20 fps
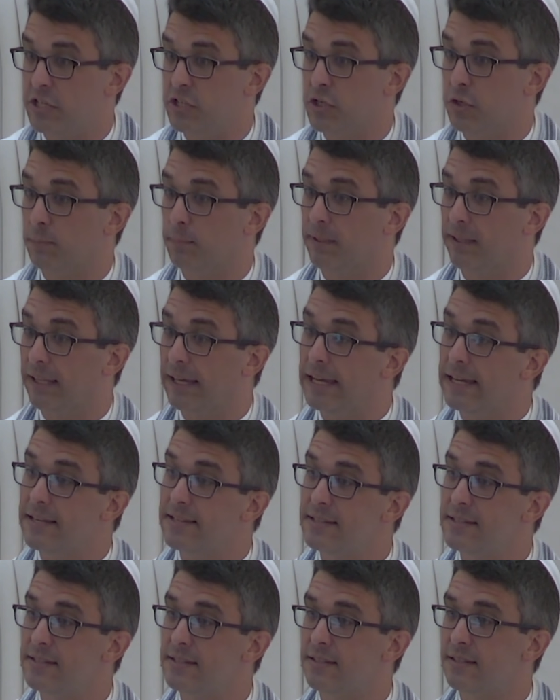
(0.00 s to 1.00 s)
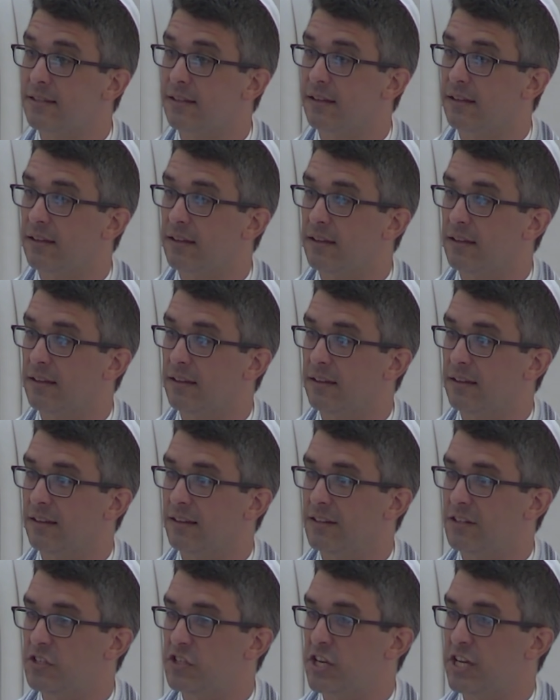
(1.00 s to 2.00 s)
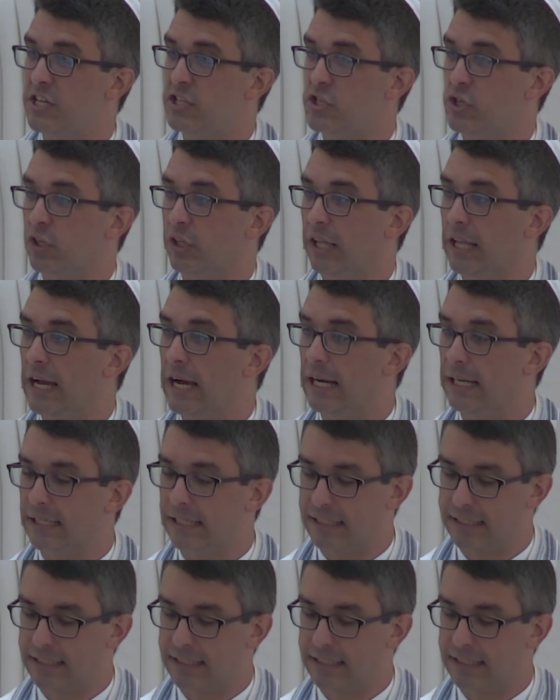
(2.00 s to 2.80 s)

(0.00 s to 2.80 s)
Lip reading: your place, change your luck.